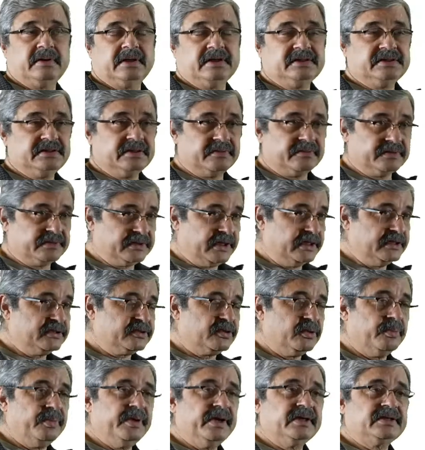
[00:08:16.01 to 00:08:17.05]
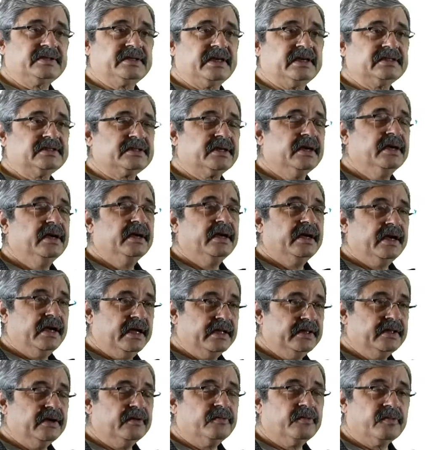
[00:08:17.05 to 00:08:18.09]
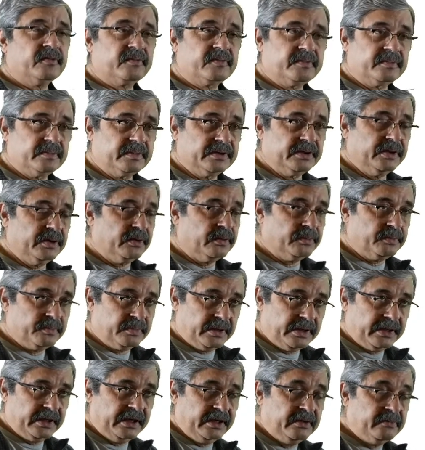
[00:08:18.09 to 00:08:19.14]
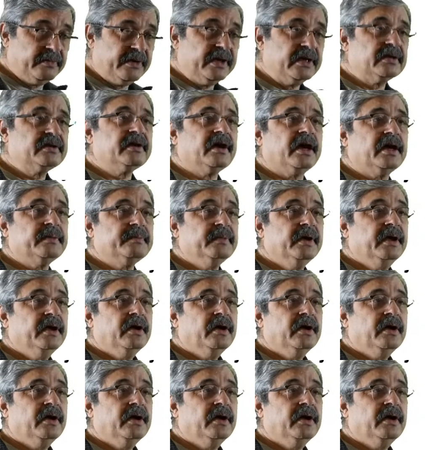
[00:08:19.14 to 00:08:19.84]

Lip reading: The results could be assessed, and therefore in real time